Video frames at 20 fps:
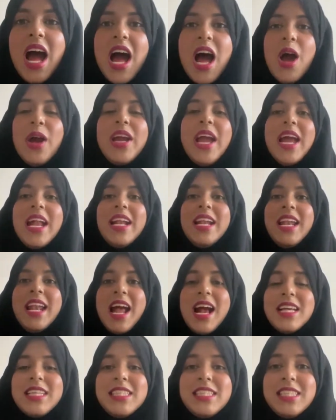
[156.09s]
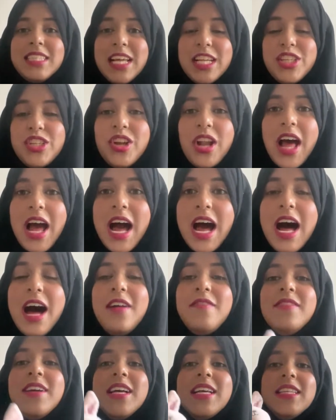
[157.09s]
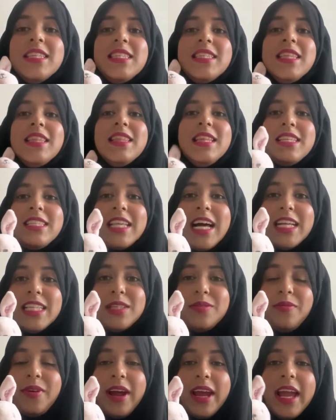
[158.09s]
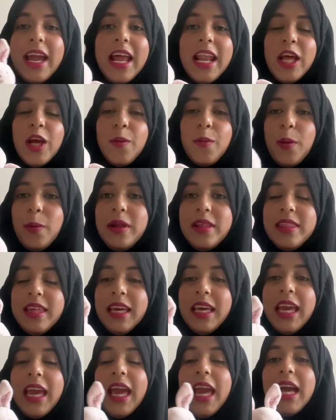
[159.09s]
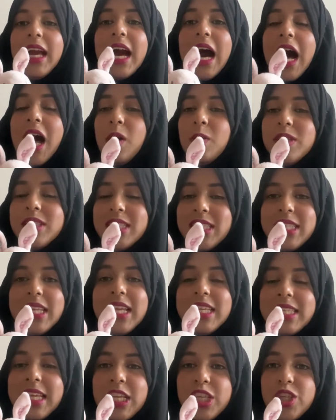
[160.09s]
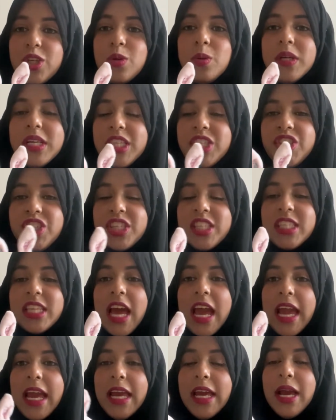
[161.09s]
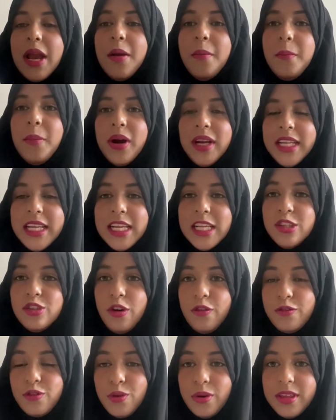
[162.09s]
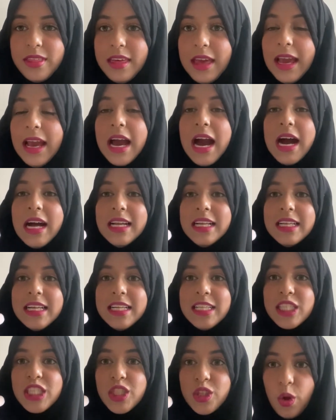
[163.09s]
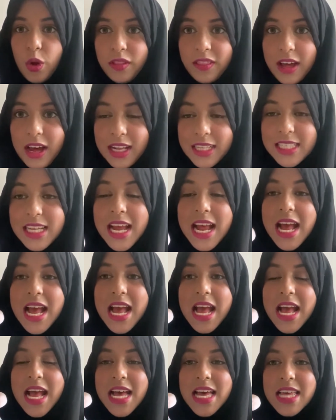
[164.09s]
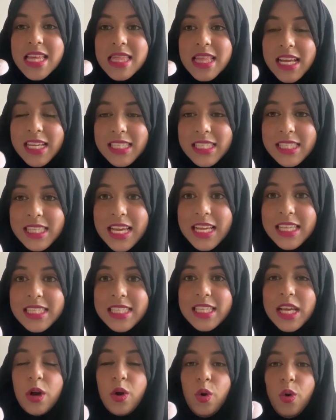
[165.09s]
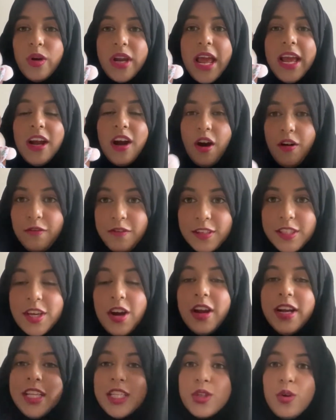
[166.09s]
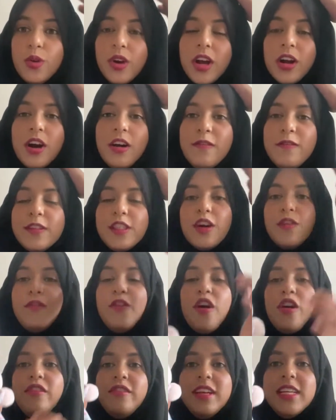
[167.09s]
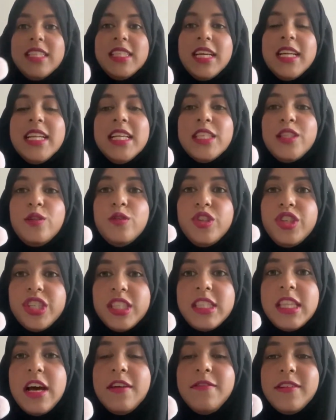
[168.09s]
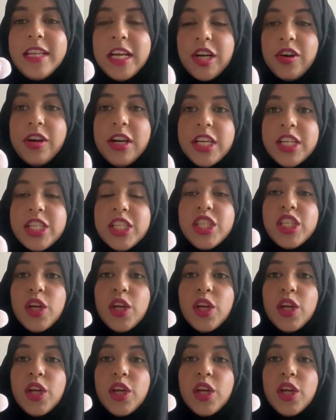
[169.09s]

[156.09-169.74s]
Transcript: Okay, next essential I have is this item right here. Now you're probably thinking, how is this an essential? It's just a bunny soft toy thing, and it's not that. This is called a comforter, and it's called a comforter for a reason. It's not just there for decoration.